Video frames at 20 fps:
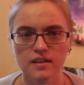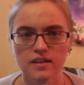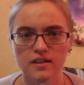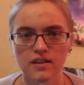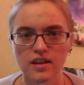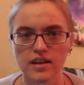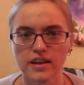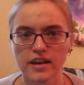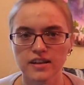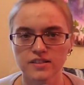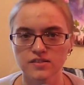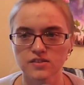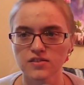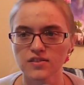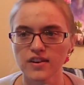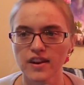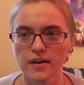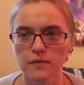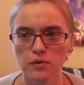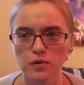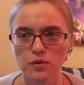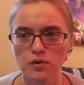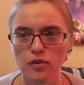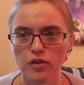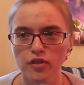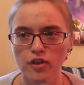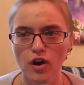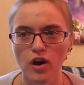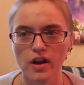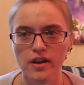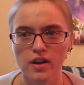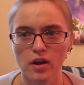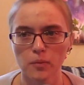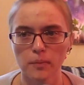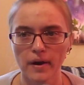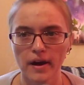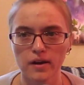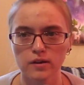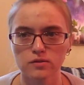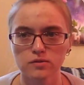He has never thought
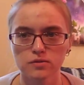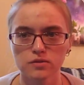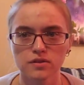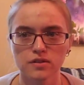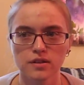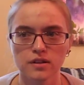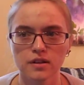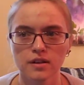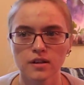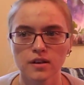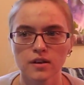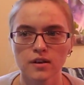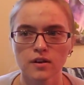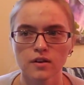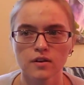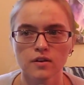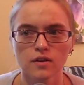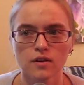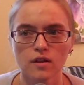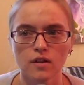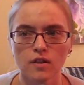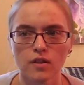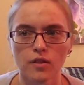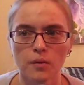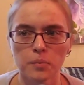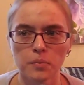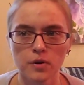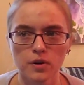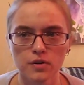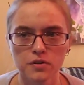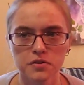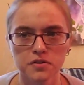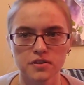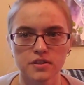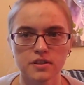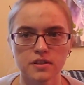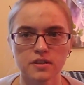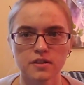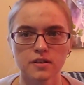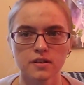about the
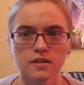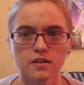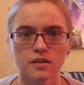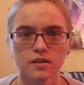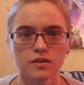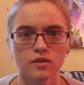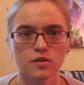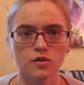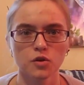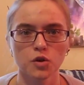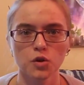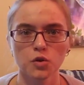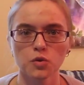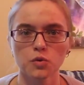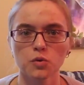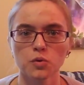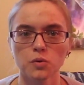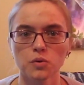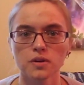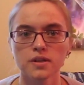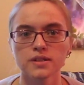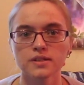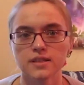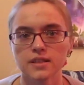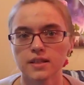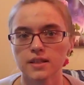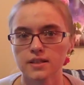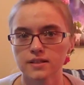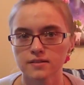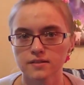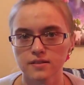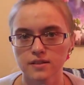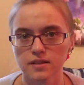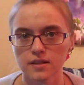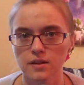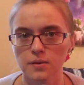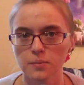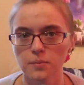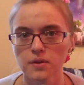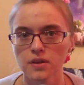person who did this to
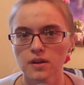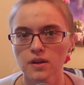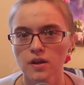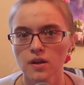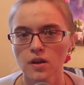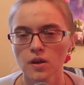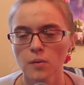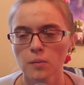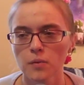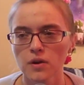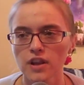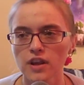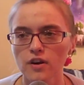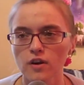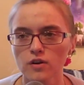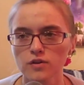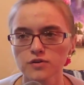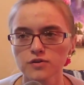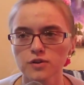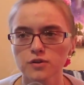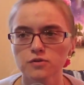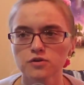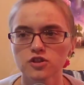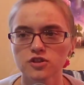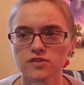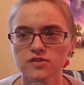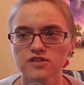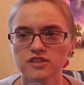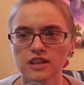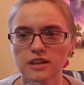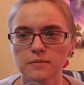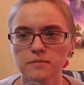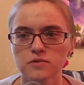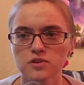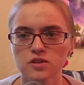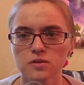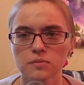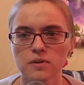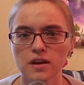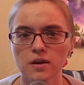him, but he also just
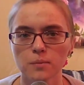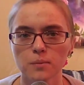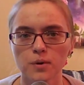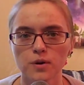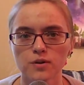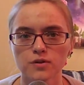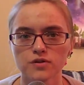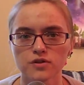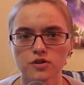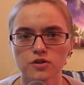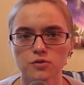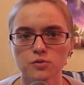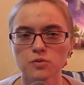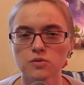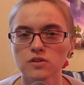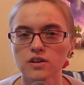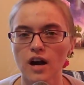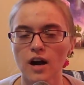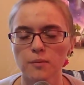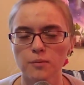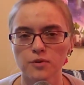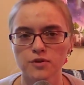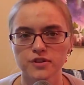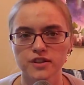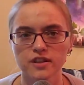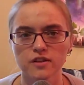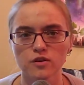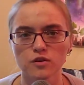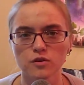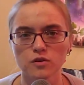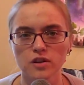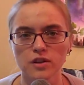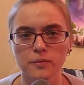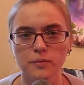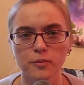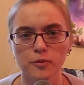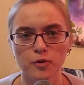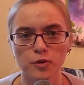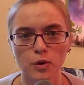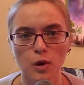seems to be a person who's not
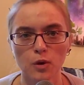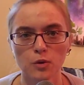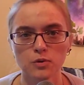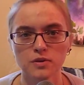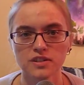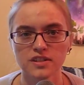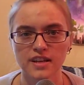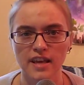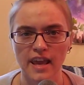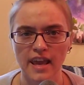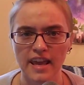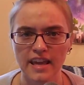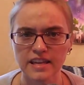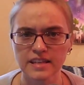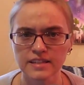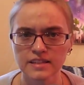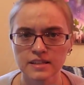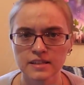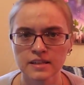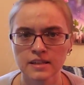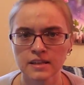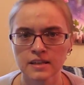particularly prone to hate.